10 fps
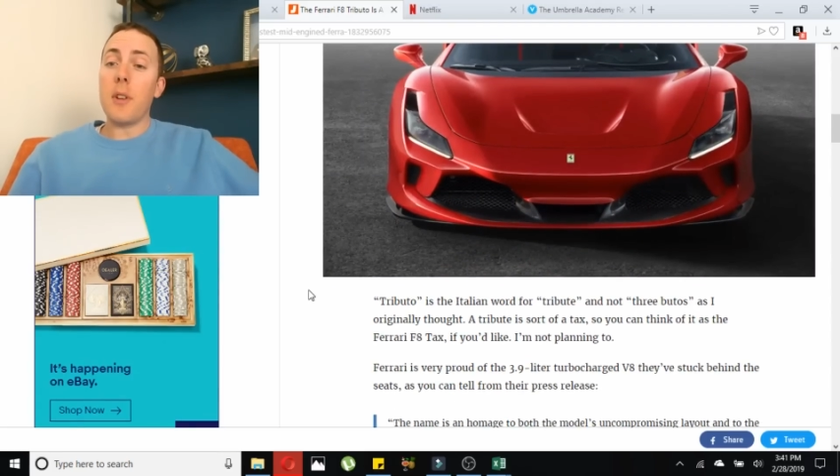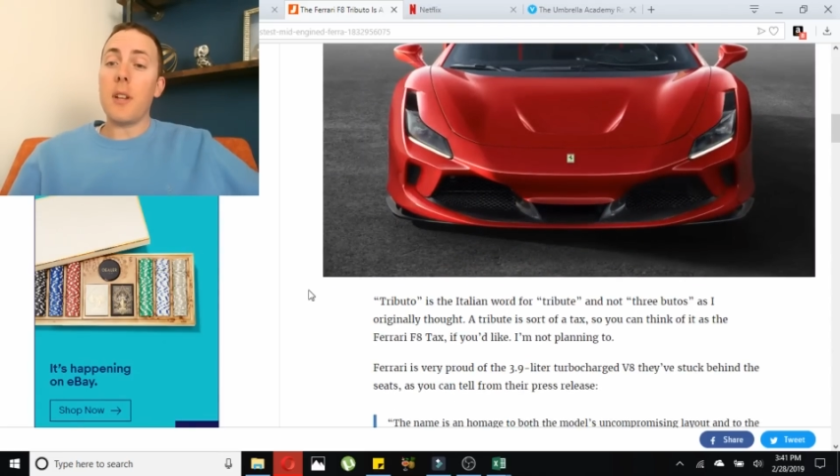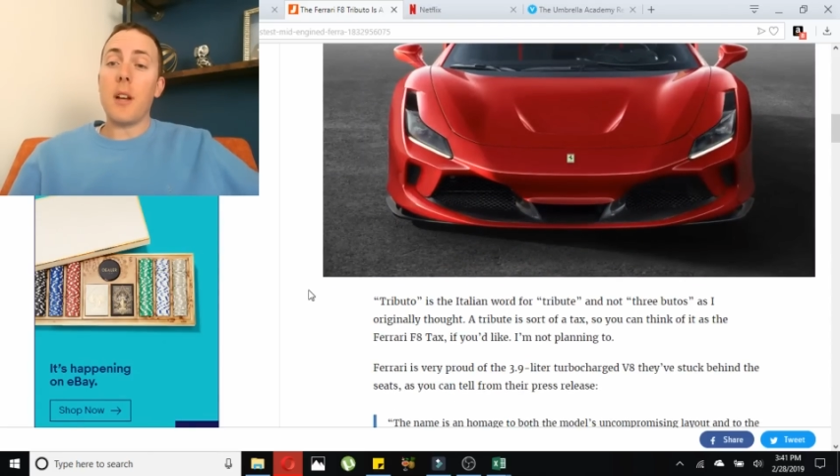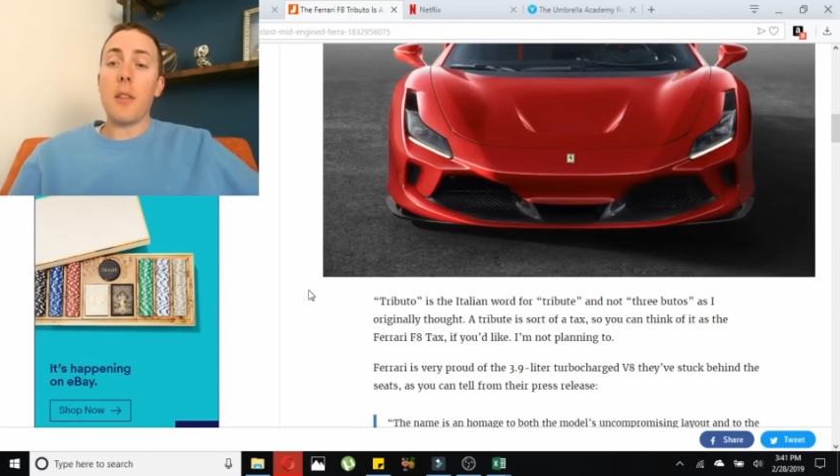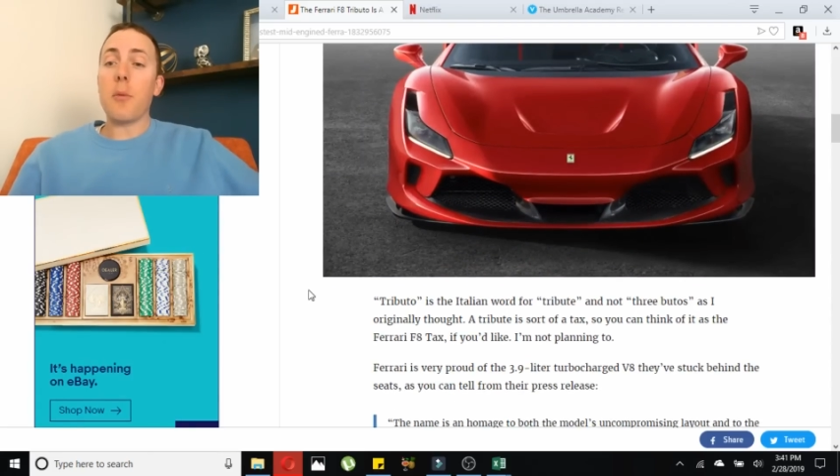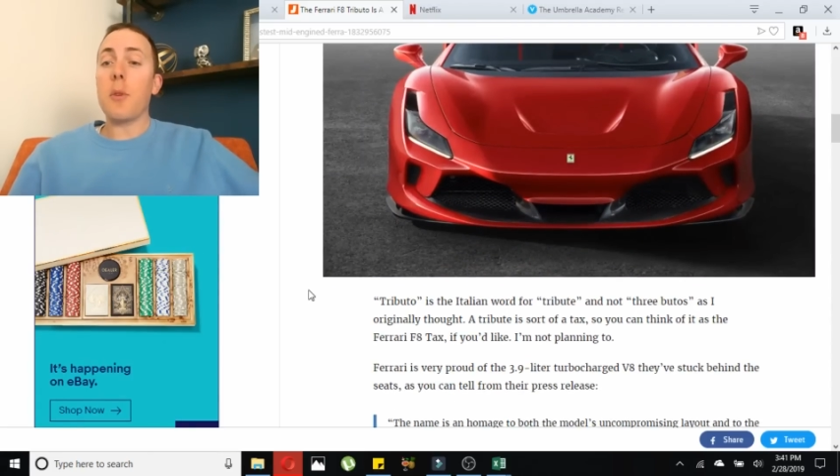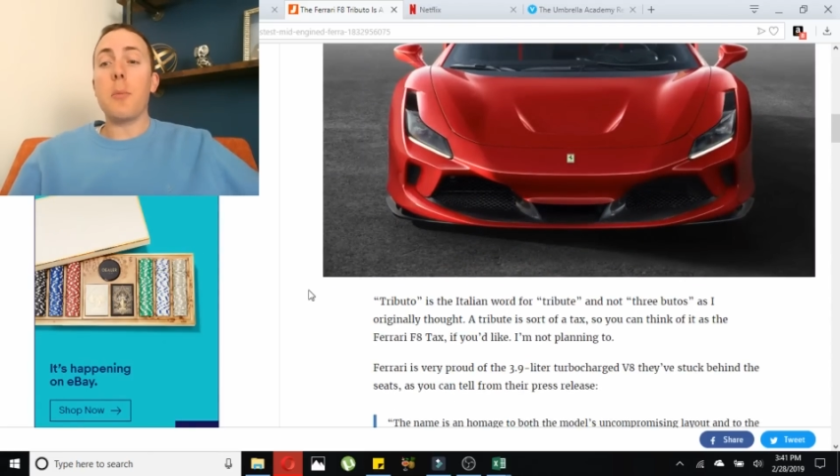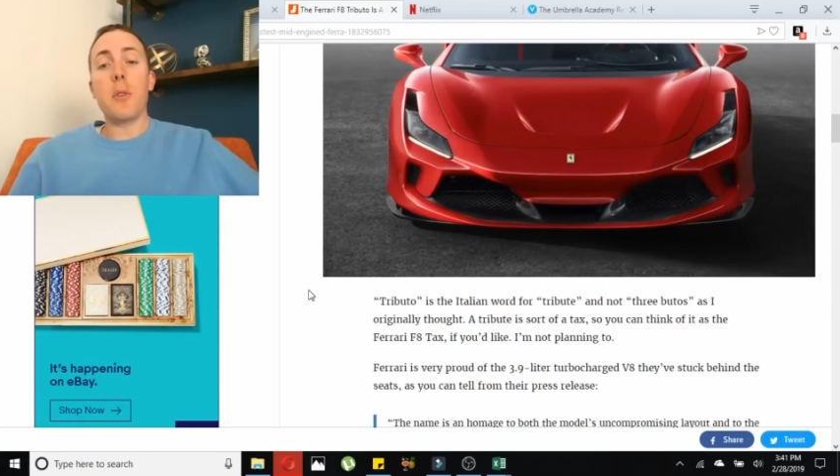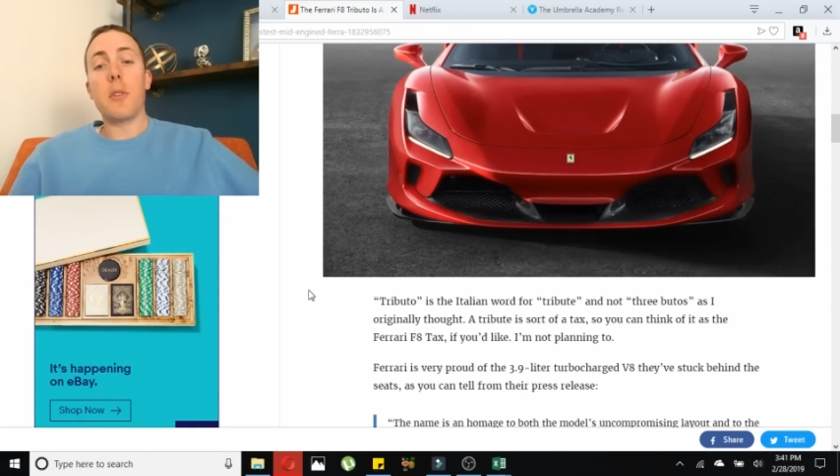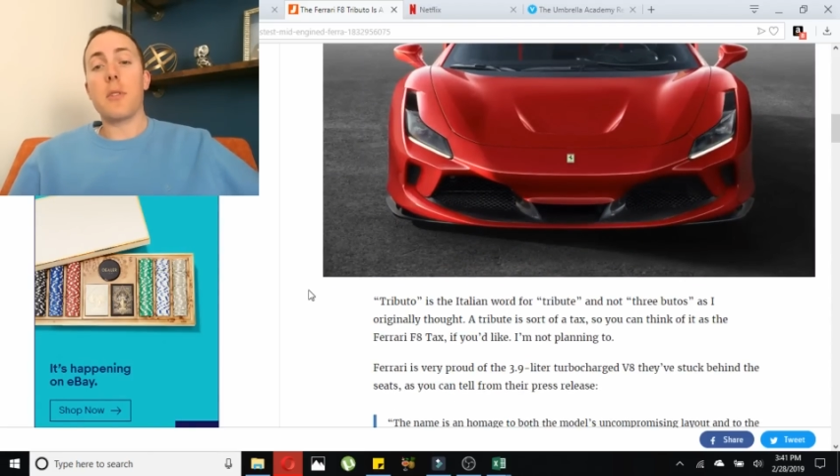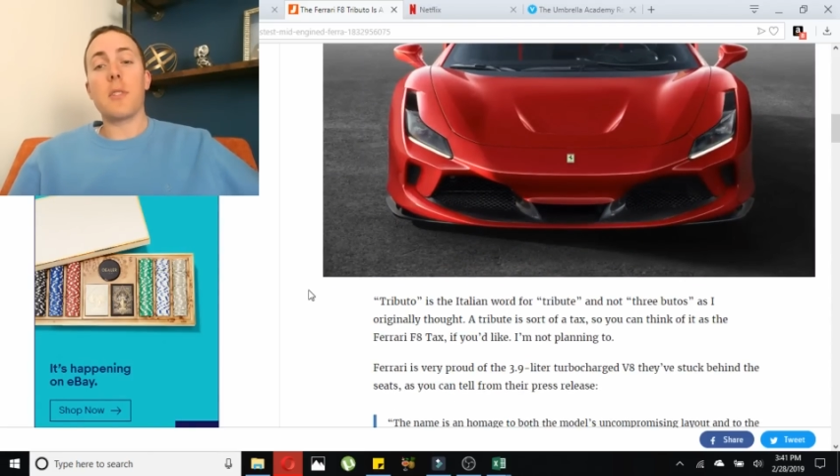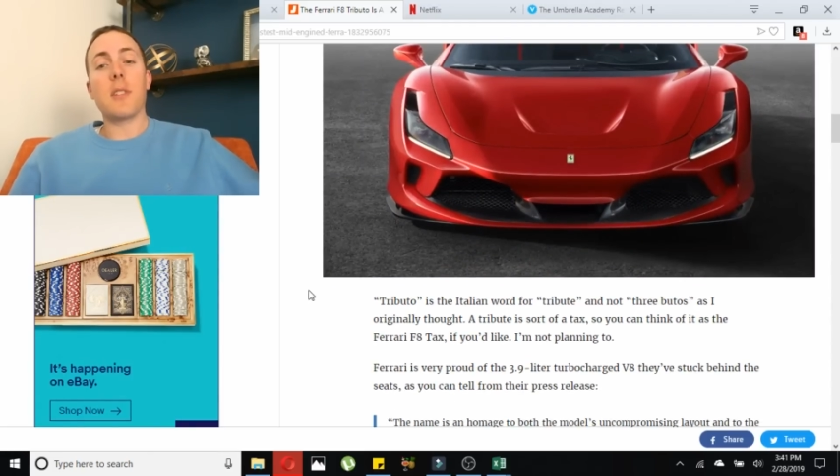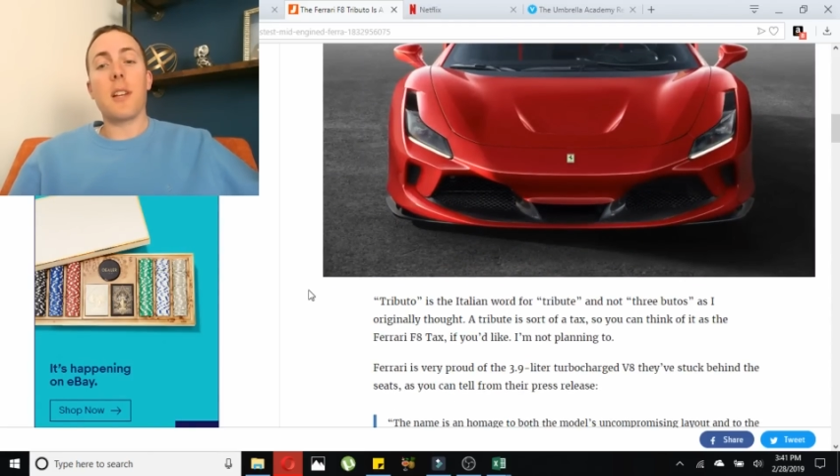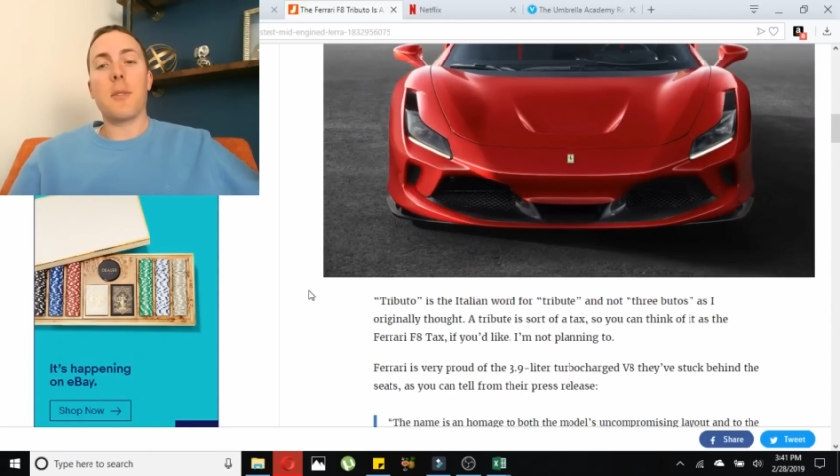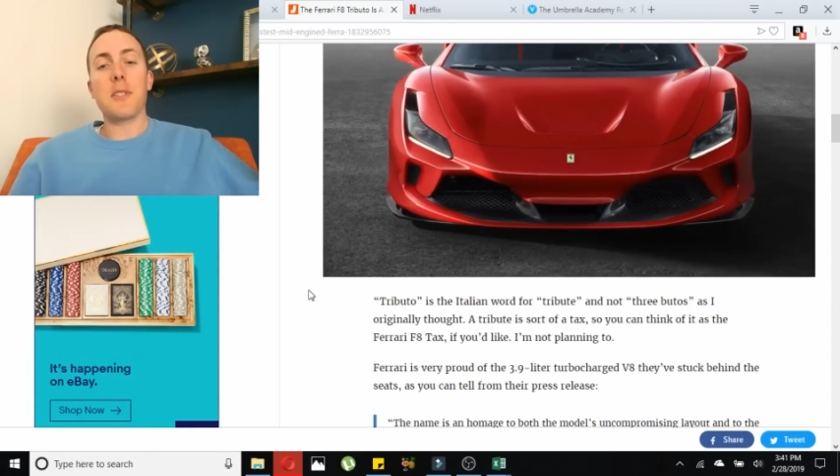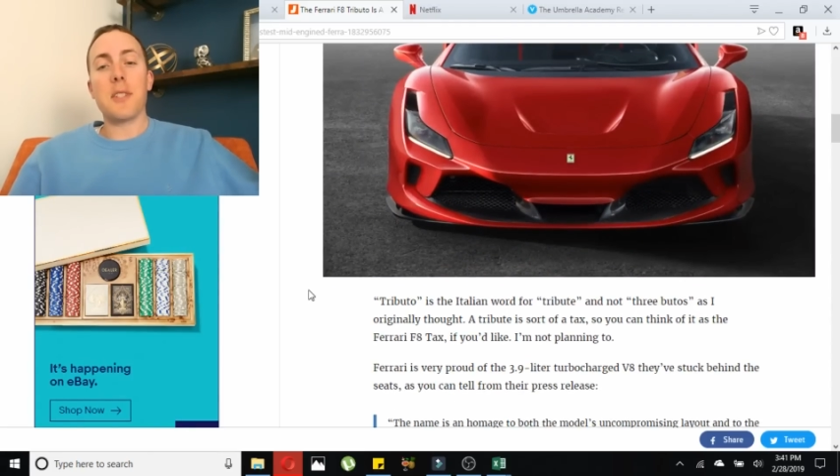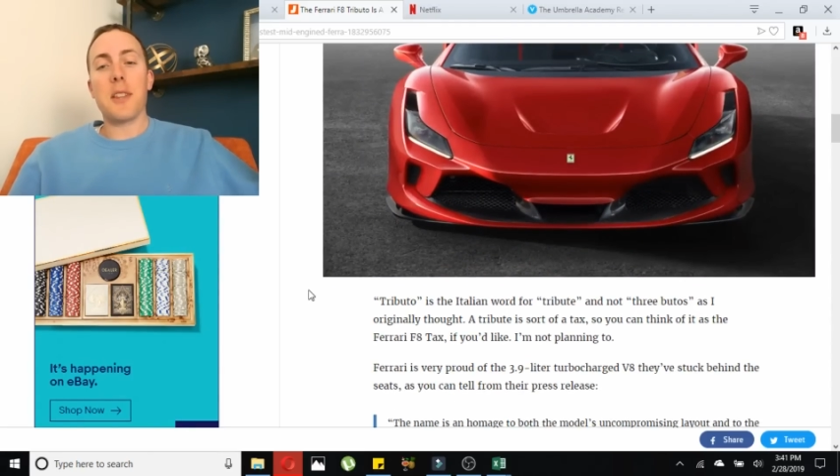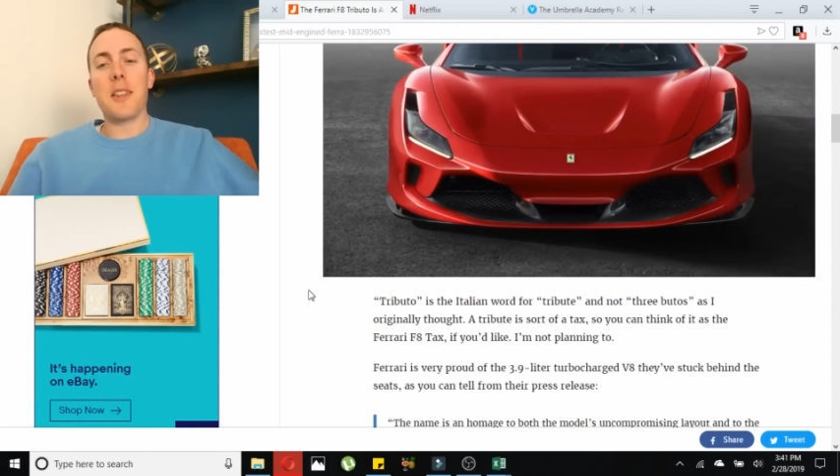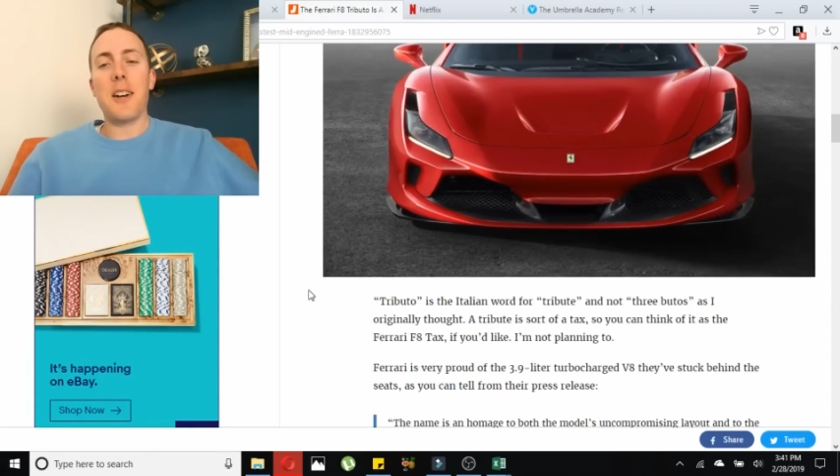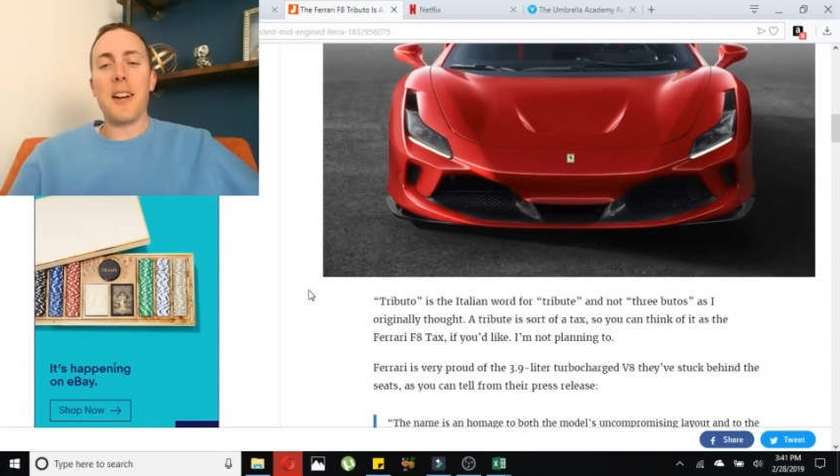and not three butos, as I originally
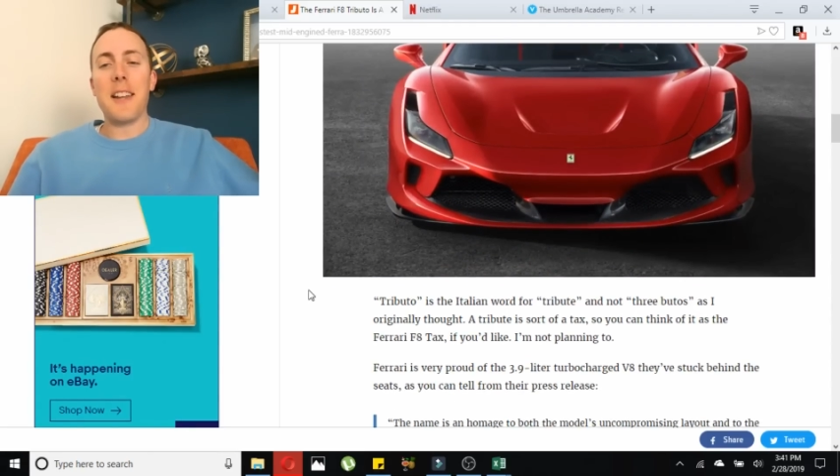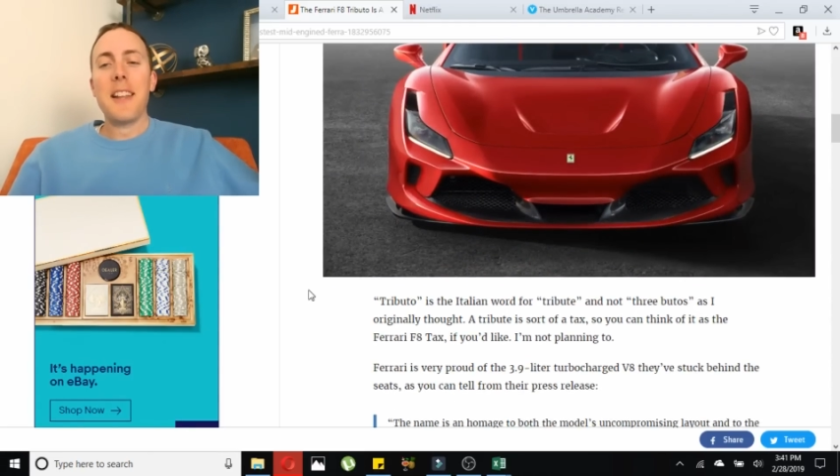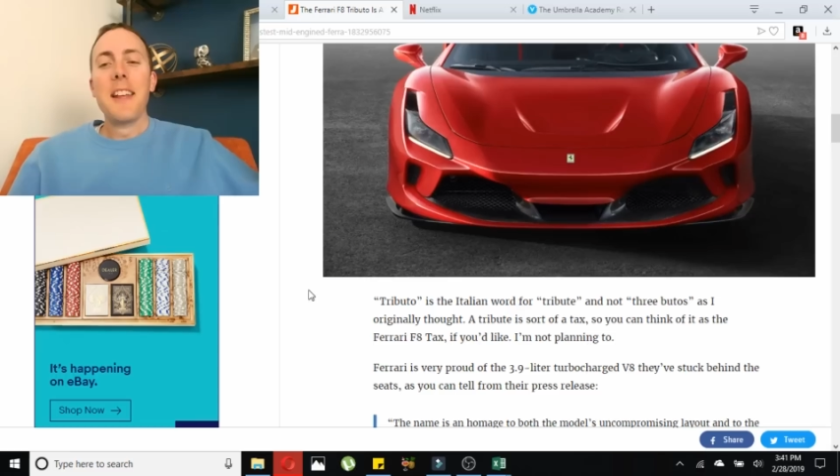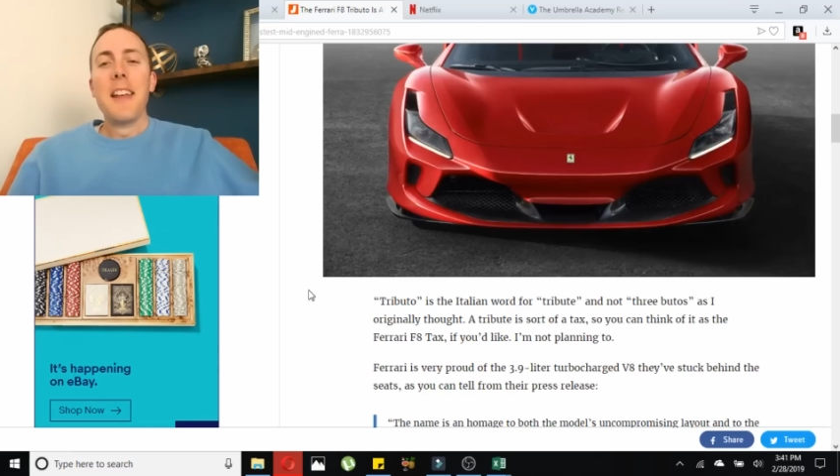thought.